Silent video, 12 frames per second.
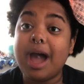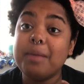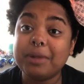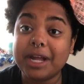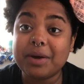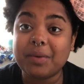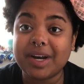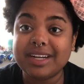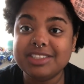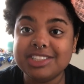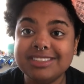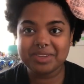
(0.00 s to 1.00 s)
I play
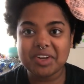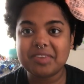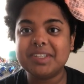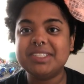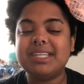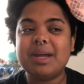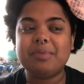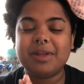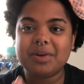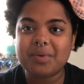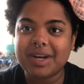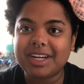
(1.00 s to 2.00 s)
Quidditch. University, I
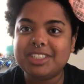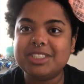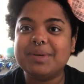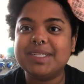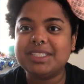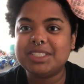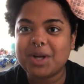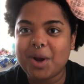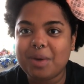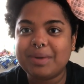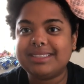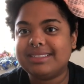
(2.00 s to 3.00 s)
played Quidditch, went to
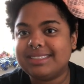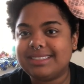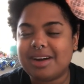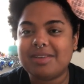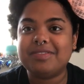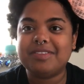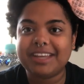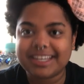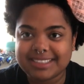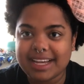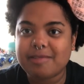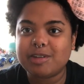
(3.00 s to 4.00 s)
tournaments and stuff.
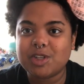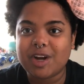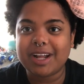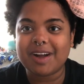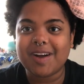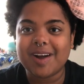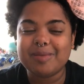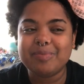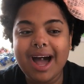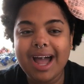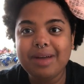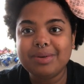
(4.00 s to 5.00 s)
Yes, I have a trading card.
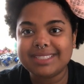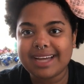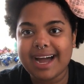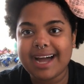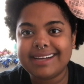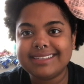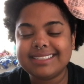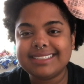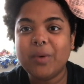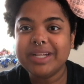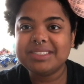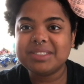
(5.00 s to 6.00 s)
I was
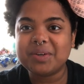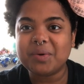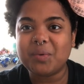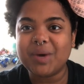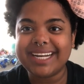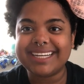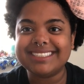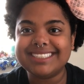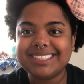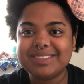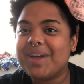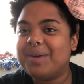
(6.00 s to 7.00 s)
asked, what's
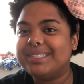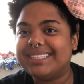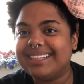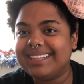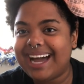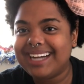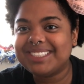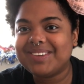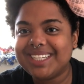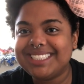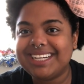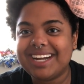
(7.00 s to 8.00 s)
Quidditch? That was the last
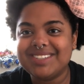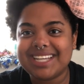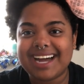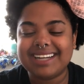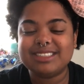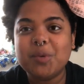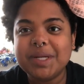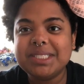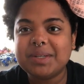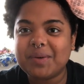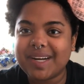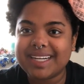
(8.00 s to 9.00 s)
question I was asked.
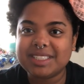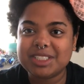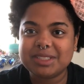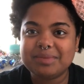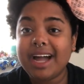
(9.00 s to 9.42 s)
What's Quidditch?